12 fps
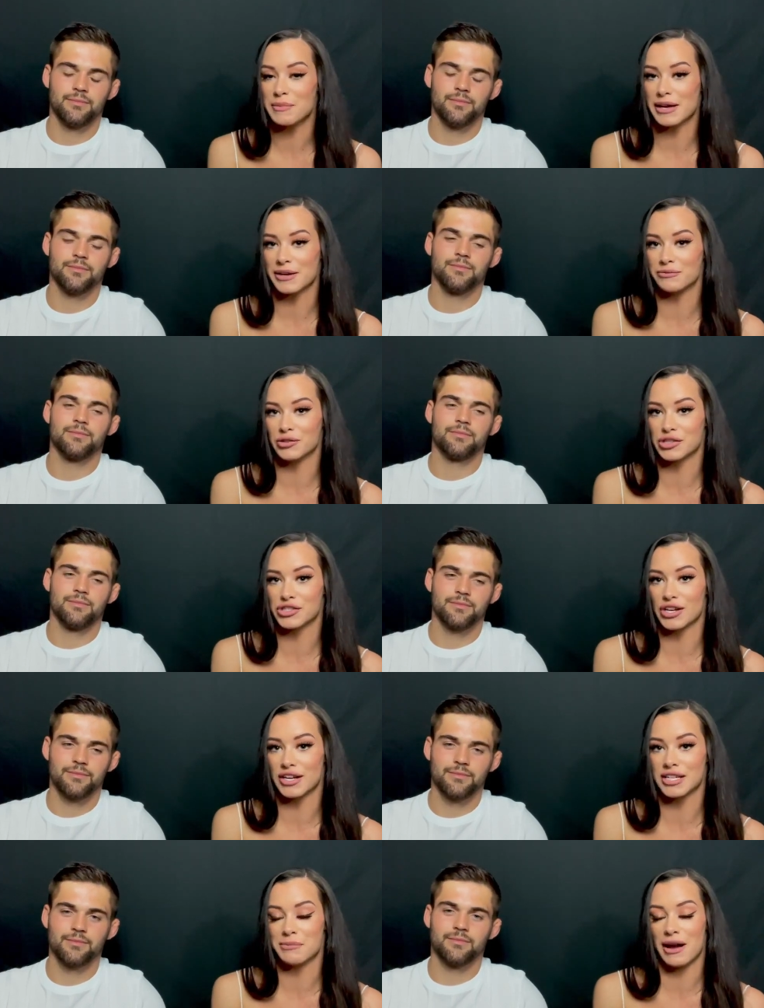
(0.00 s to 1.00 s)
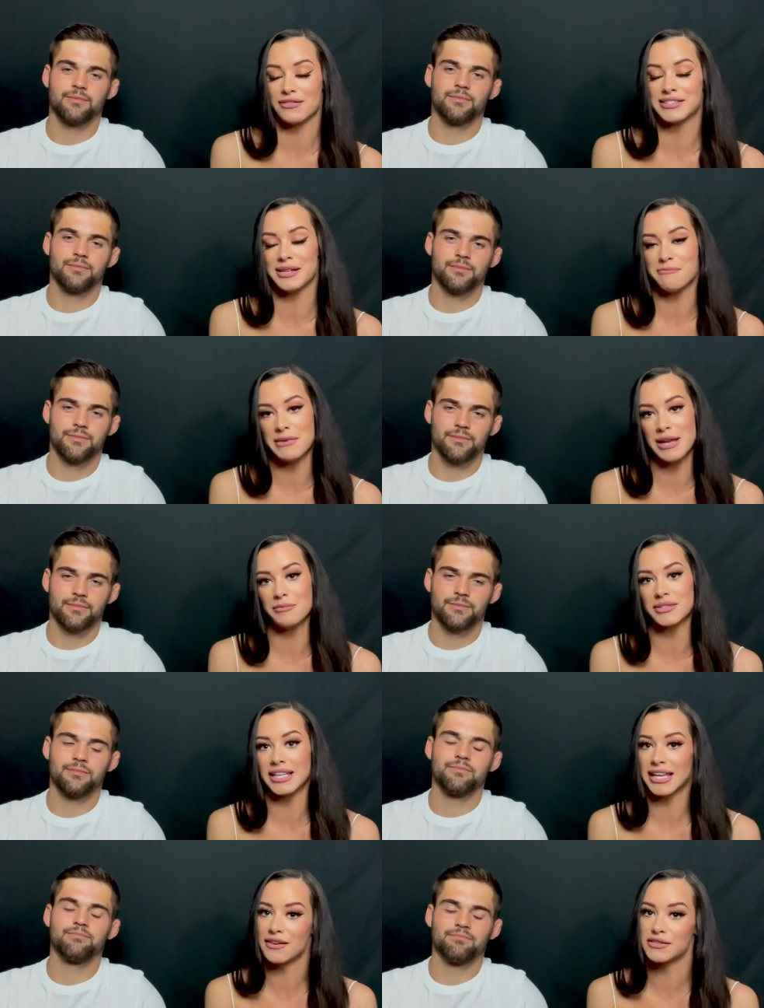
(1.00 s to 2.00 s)
Speaker 1: big in Russia. You might have seen memes
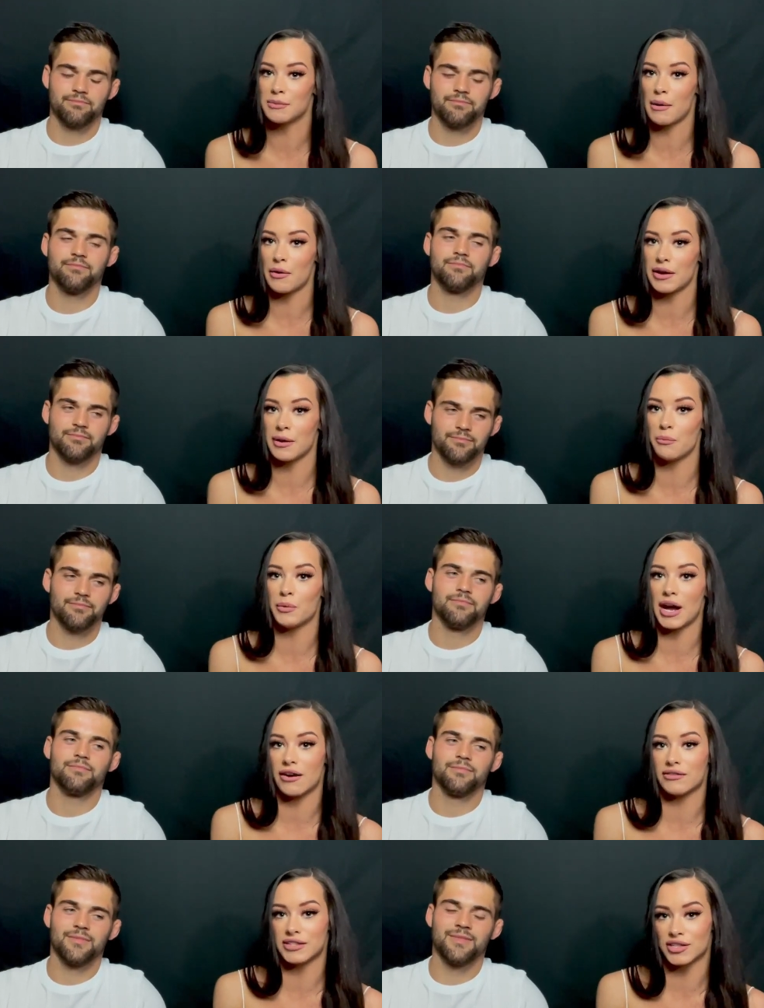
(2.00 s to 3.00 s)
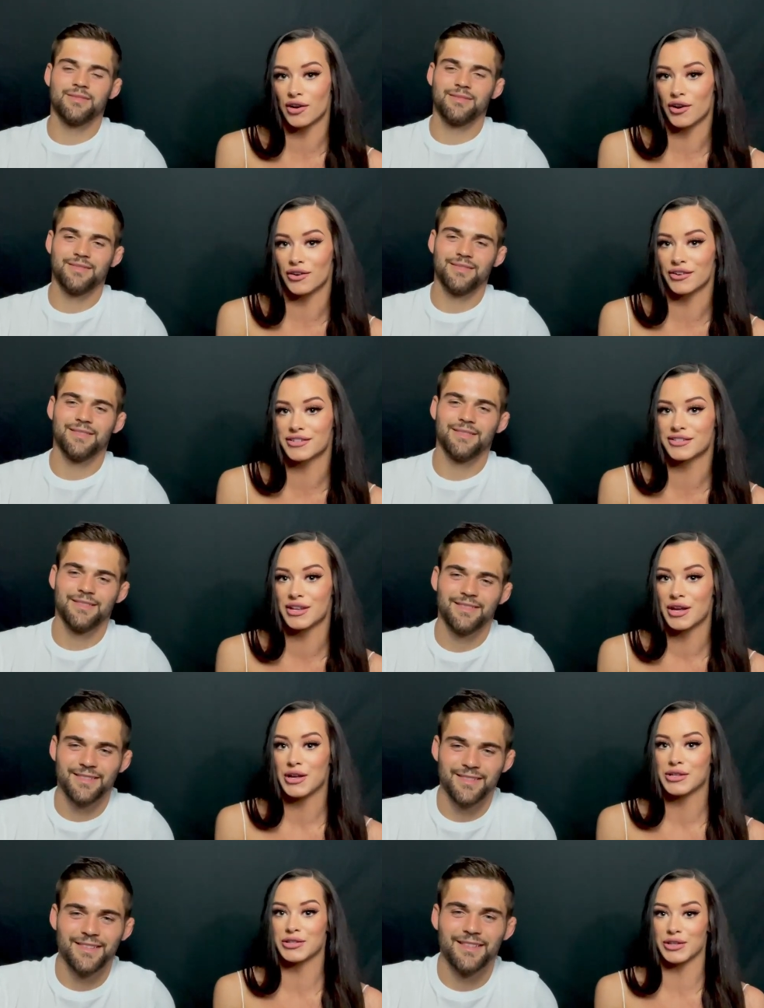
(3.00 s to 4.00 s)
and gifs about him. We are in talks.
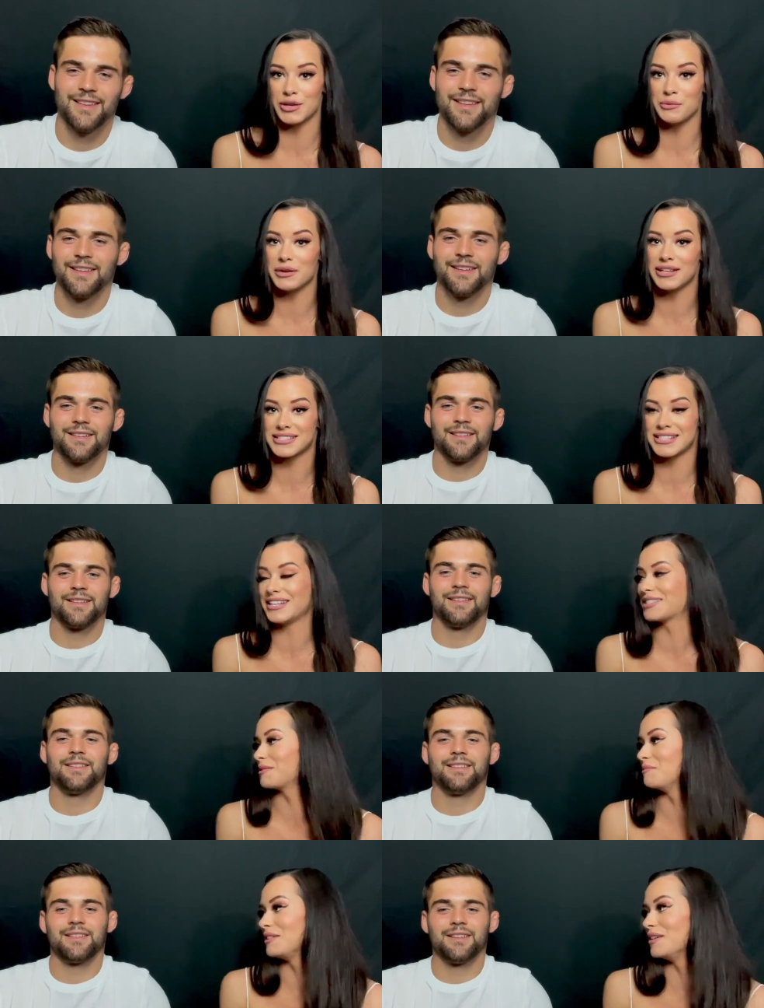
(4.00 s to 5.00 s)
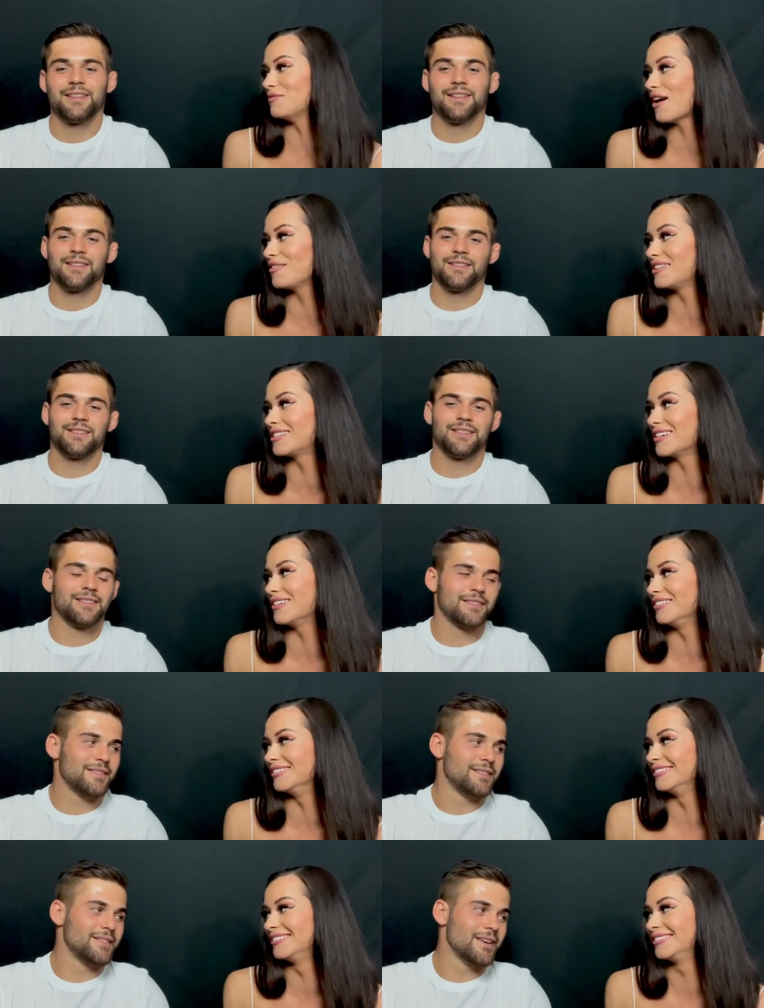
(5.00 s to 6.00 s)
So you will see somebody very
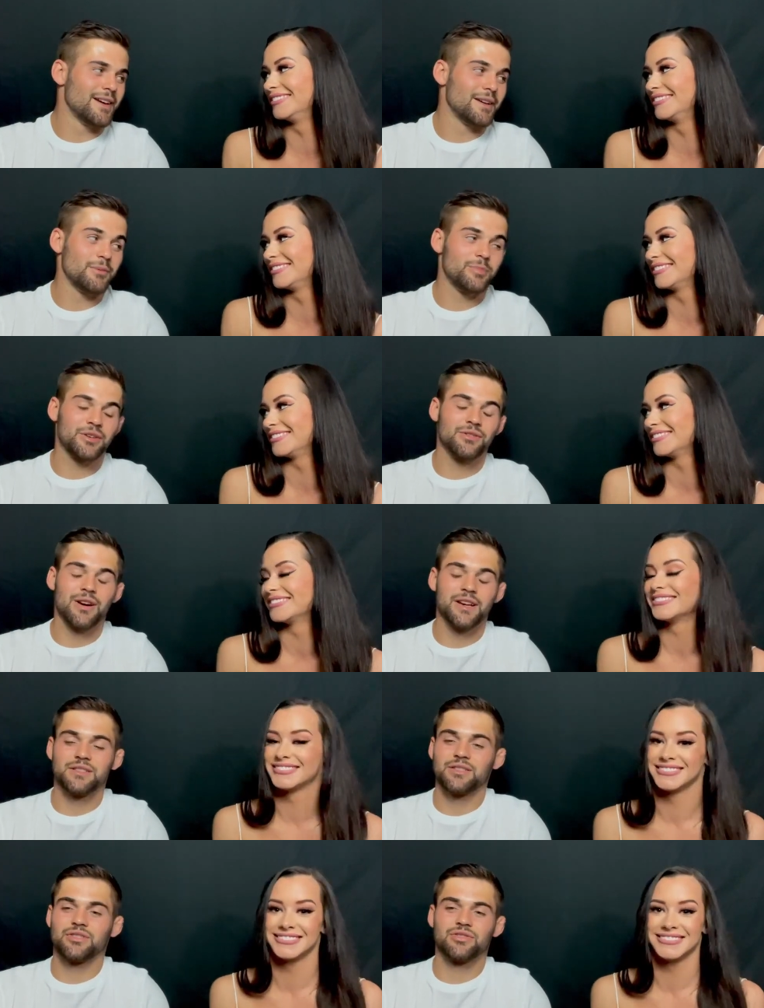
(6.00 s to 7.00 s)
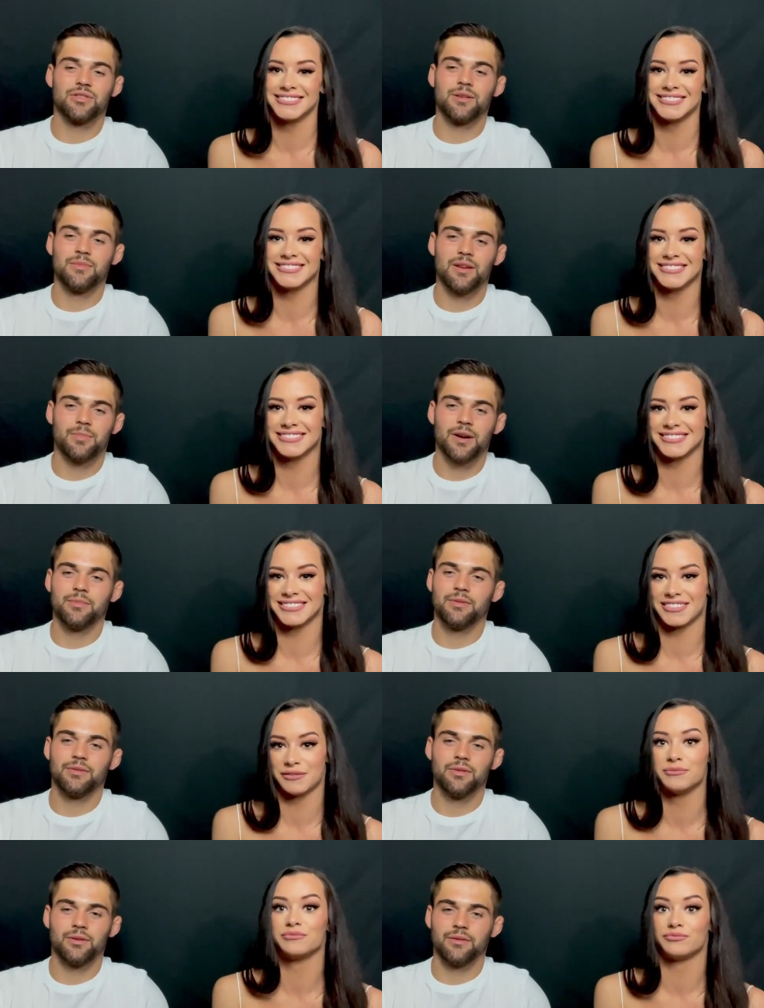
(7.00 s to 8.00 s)
soon.
Speaker 2: Yeah, it'll be great to stream their
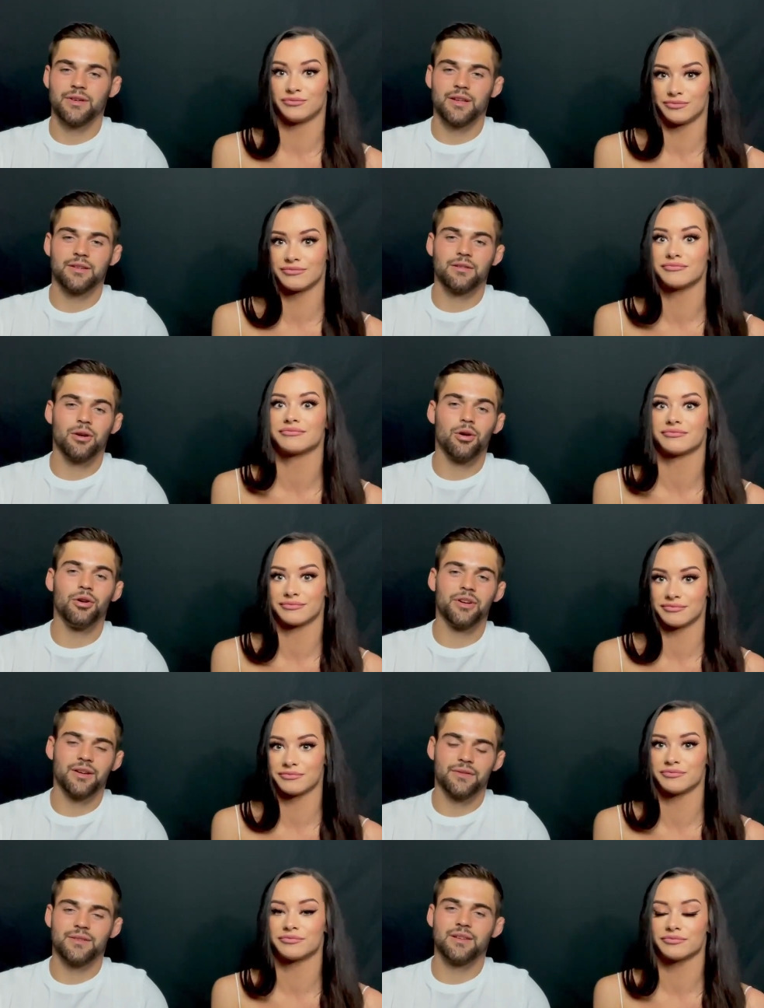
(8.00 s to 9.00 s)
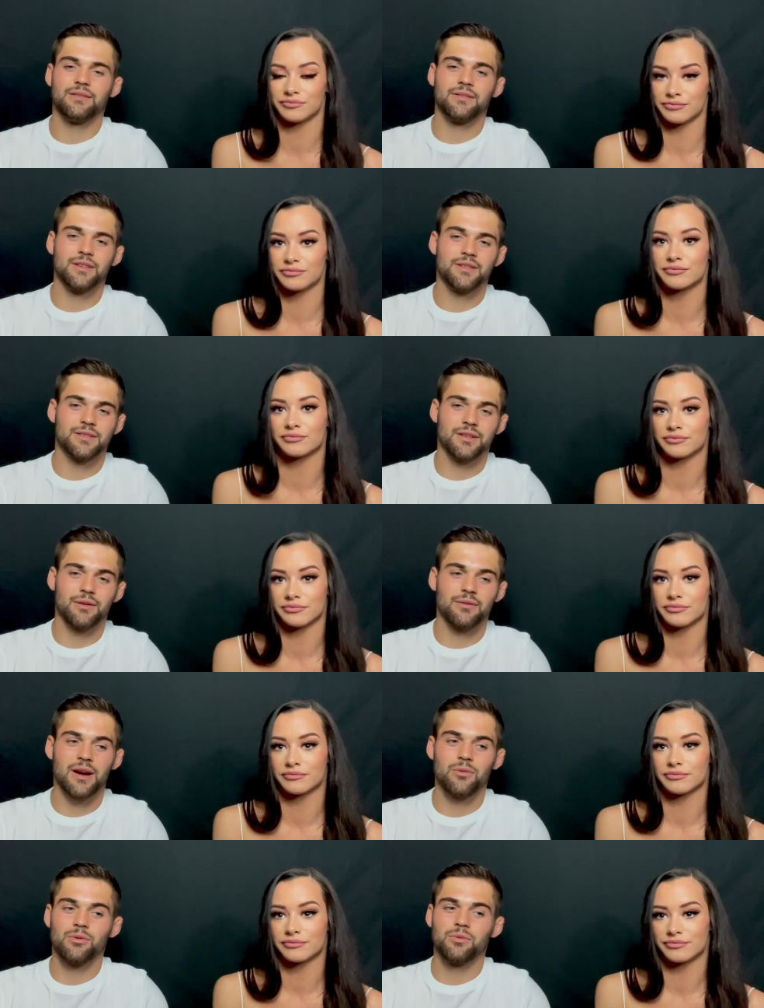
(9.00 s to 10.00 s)
pay-per-view event on FTV. So
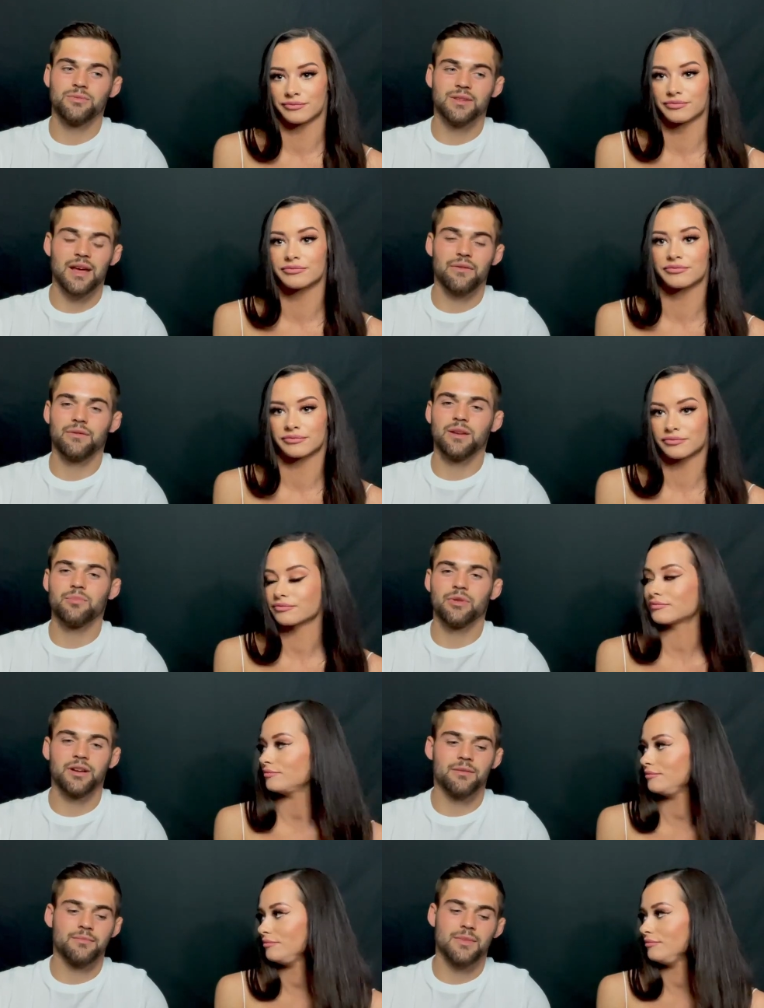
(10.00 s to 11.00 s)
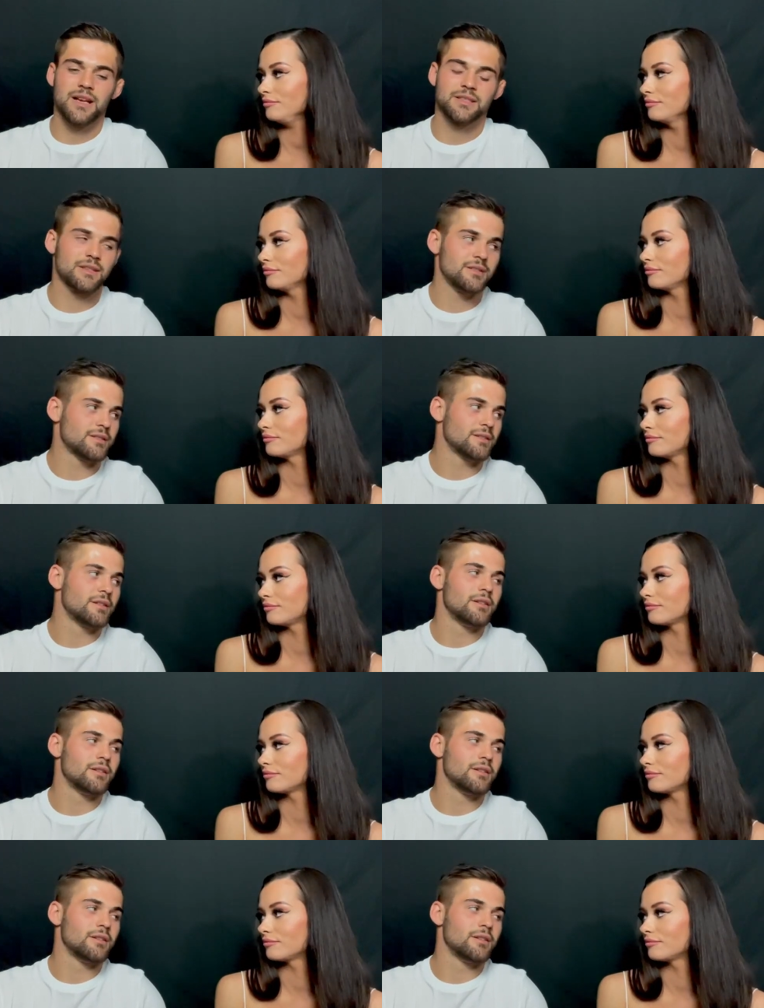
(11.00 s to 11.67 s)
that will definitely bring the masses